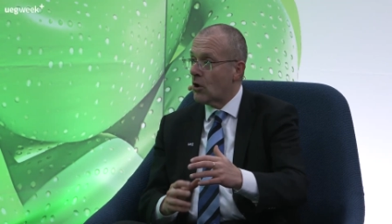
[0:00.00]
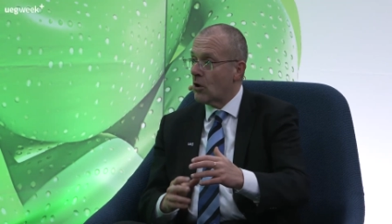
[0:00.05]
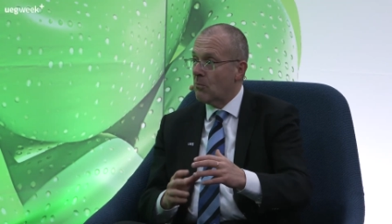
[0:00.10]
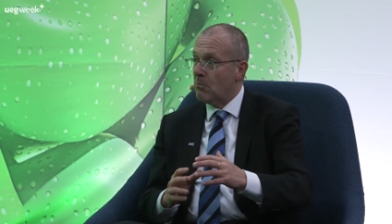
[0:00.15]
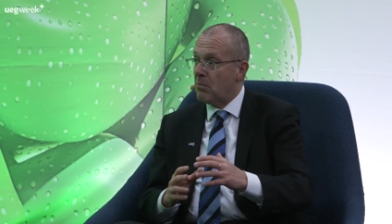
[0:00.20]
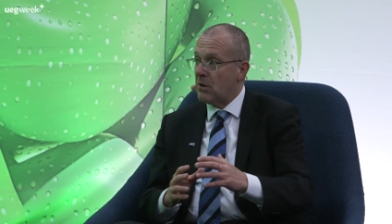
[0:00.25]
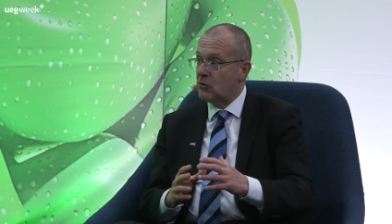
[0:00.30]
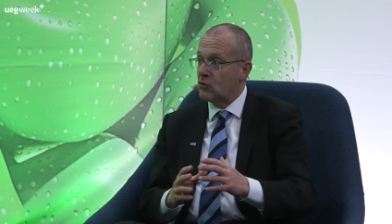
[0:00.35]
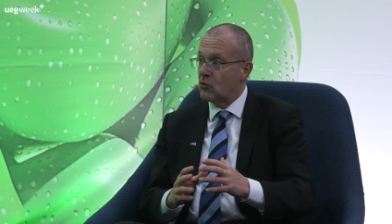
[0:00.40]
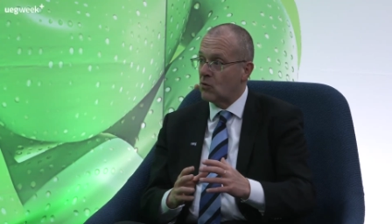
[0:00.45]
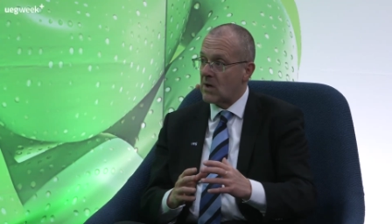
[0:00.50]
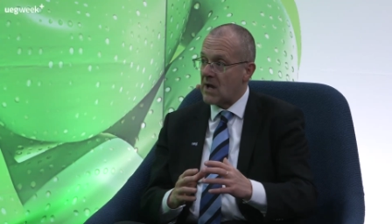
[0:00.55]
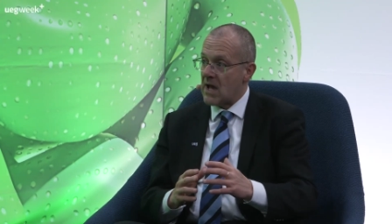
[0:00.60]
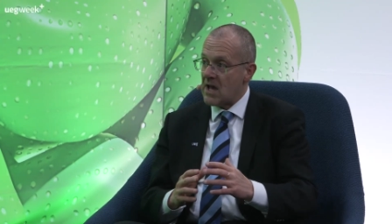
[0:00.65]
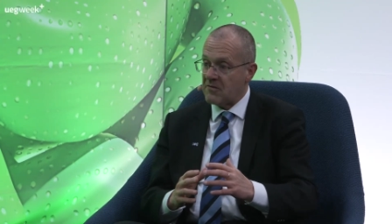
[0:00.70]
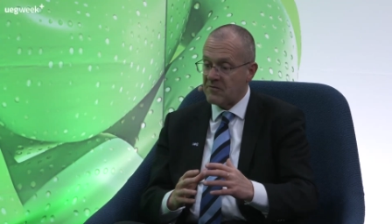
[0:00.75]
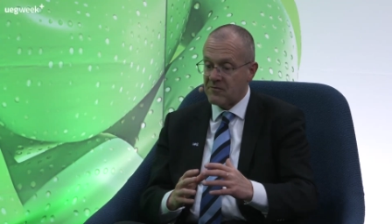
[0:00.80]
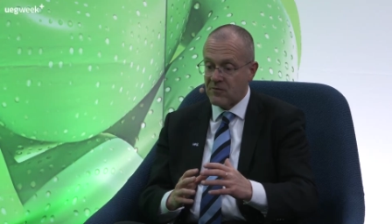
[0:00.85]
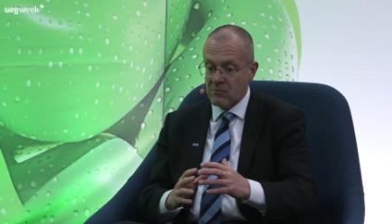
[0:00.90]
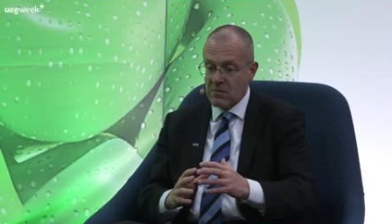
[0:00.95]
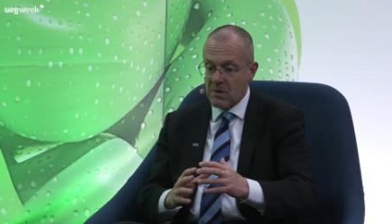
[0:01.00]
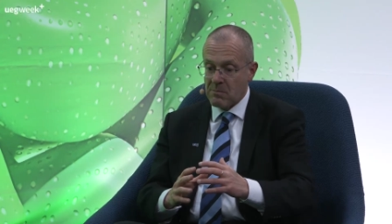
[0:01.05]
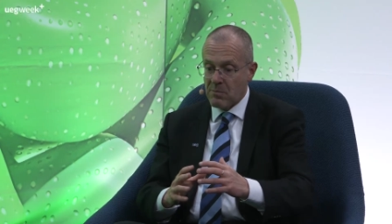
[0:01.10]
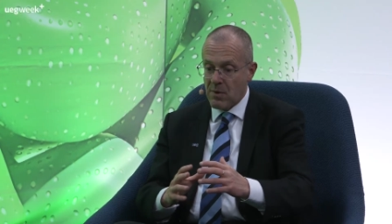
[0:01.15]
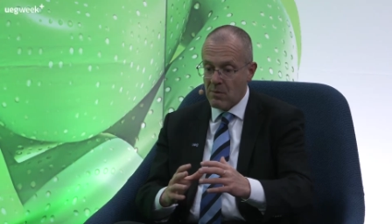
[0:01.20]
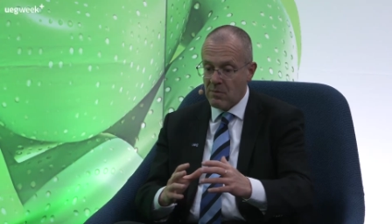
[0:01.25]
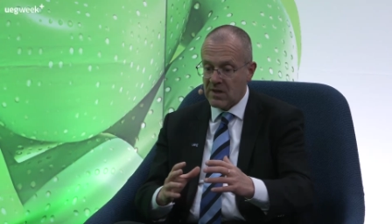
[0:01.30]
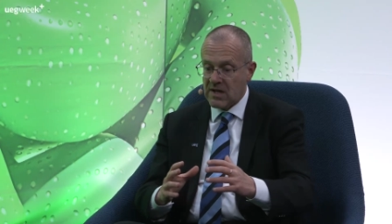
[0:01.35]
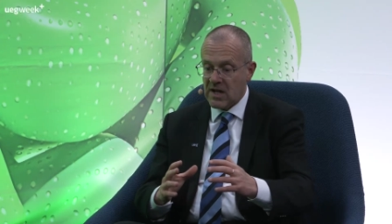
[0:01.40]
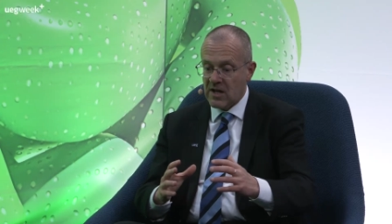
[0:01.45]
but to have from a
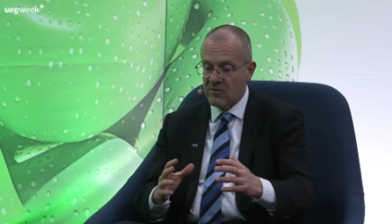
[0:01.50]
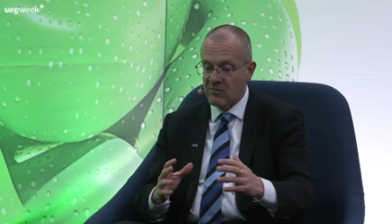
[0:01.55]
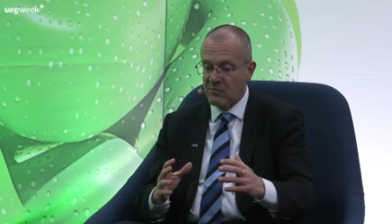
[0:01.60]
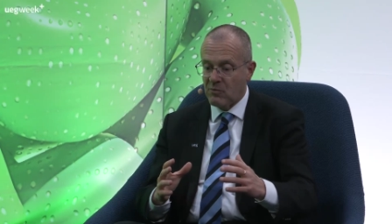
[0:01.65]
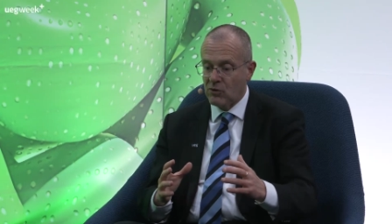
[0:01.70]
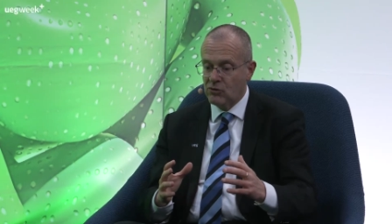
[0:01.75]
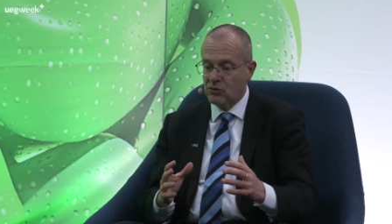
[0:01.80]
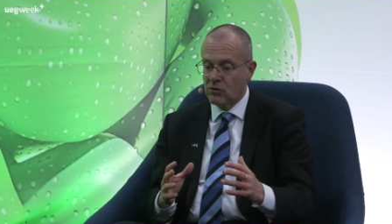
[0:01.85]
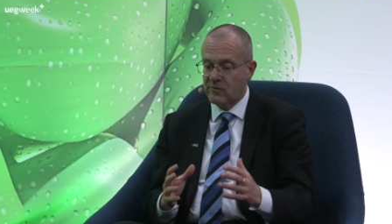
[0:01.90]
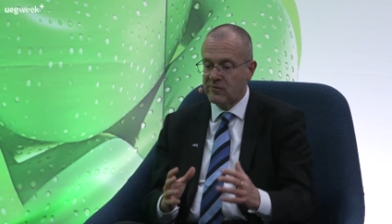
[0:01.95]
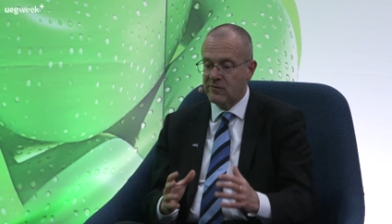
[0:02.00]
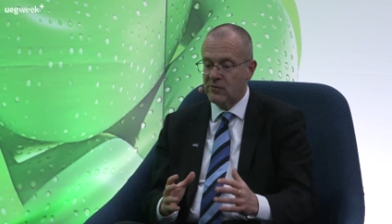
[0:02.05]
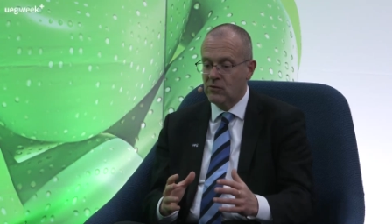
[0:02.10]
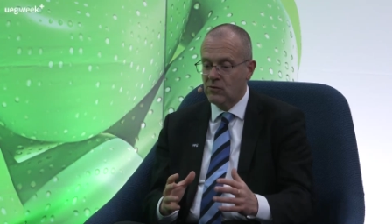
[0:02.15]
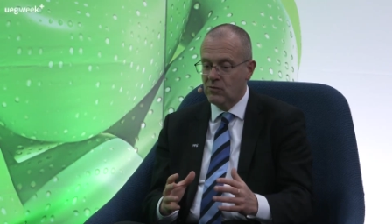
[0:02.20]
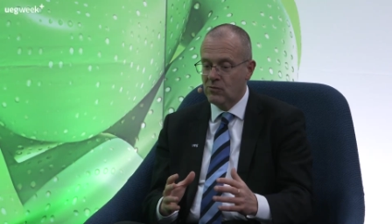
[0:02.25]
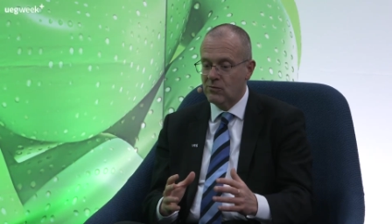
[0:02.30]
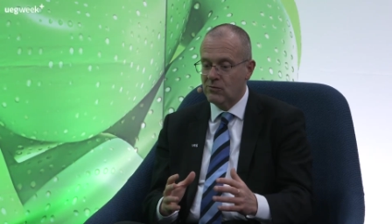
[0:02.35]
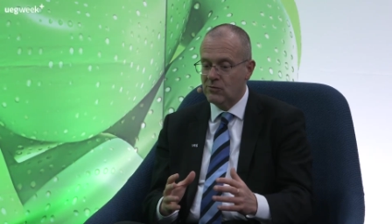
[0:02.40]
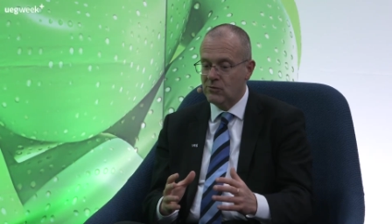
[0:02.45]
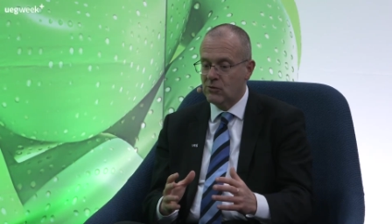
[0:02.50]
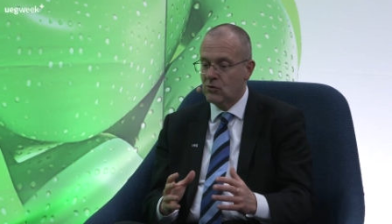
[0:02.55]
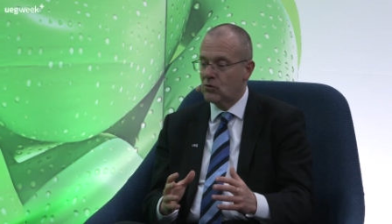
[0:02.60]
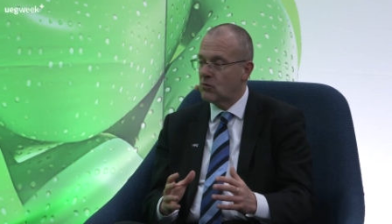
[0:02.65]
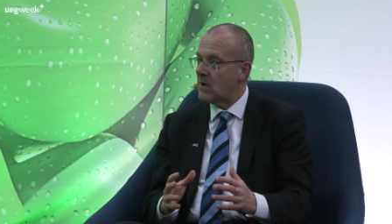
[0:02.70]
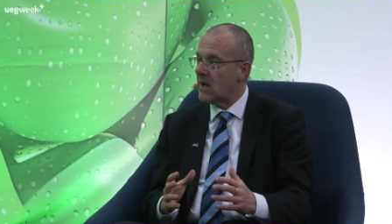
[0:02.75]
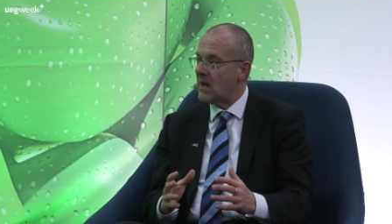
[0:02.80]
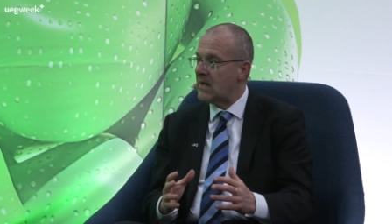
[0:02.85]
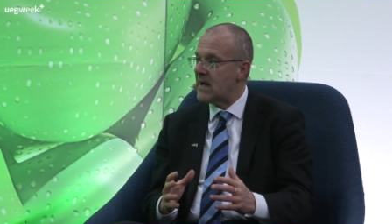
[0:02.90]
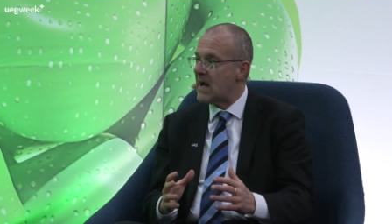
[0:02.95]
public health point of view,
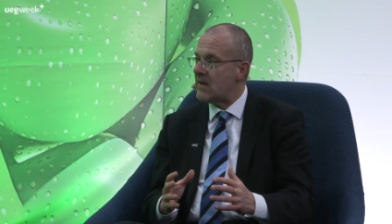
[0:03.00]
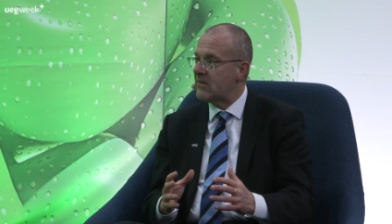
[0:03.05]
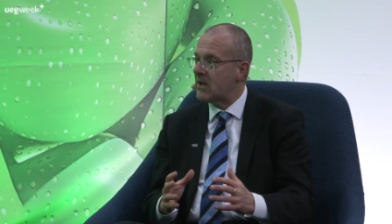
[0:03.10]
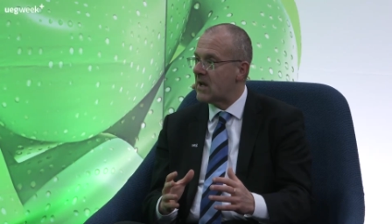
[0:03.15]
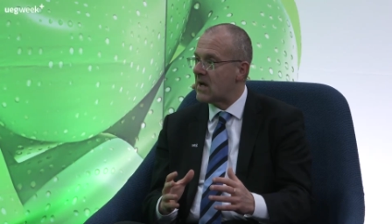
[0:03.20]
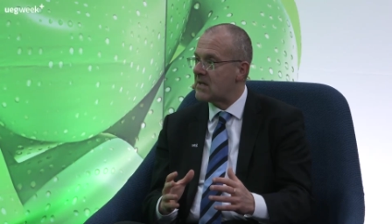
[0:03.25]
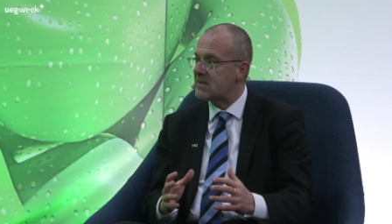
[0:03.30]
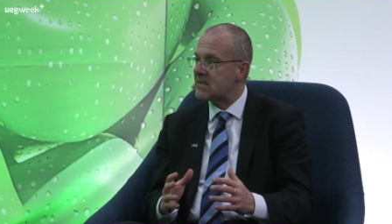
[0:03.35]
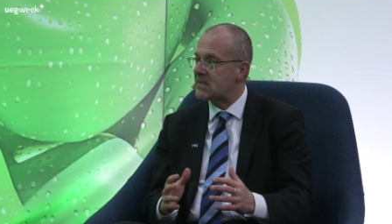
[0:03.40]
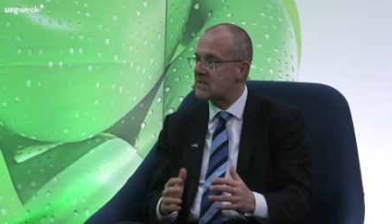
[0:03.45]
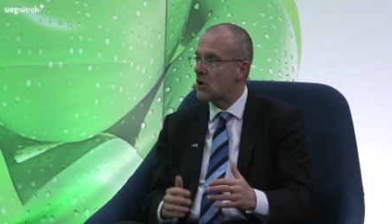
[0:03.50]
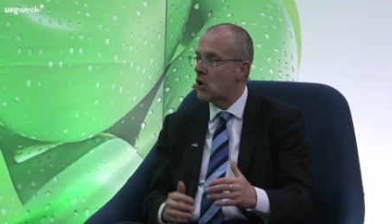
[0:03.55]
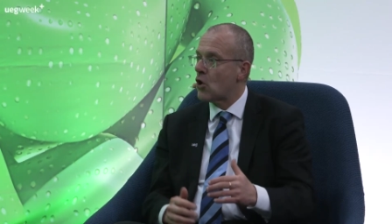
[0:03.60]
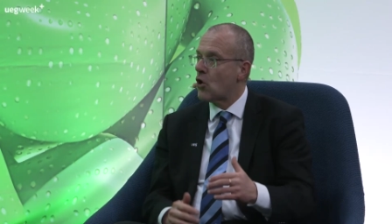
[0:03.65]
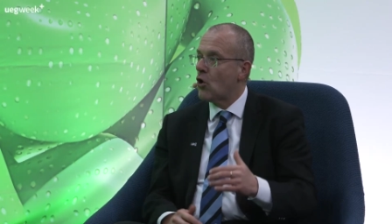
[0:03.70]
do a analysis